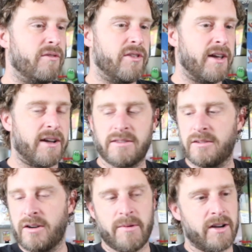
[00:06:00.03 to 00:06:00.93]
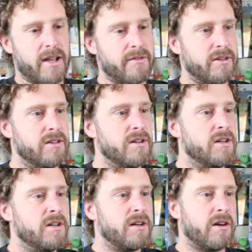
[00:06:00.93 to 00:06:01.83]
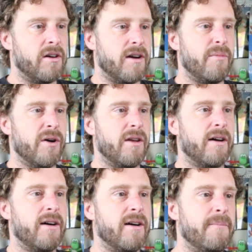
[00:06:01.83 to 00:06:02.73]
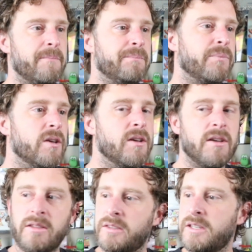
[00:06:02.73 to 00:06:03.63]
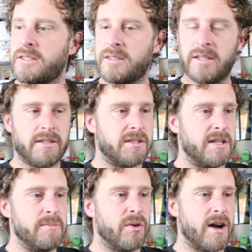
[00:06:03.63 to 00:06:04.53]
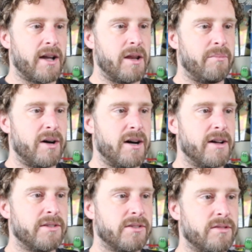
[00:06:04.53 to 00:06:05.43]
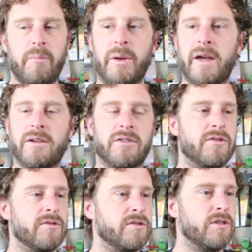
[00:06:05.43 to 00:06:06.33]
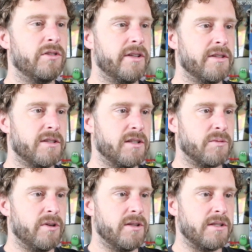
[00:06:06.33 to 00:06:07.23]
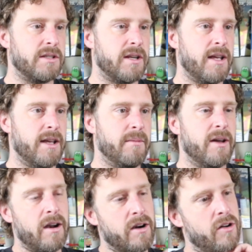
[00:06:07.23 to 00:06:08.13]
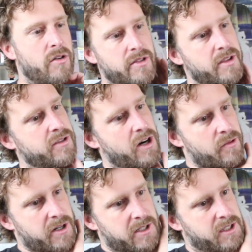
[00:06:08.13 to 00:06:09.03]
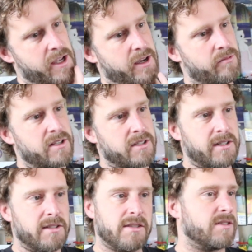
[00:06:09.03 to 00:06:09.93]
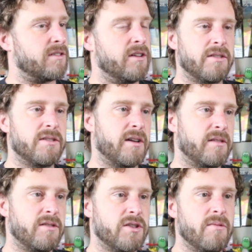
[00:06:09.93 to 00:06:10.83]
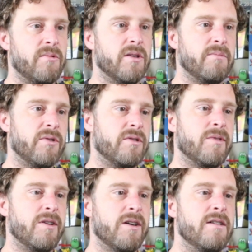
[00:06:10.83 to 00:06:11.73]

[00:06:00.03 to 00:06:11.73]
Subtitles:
the Ekans and Arbok have a card, but this Team Rocket boss, Petrol is this one's name. I don't know. This artwork's sick. Wheezing is a sick Gen 1 Pokemon.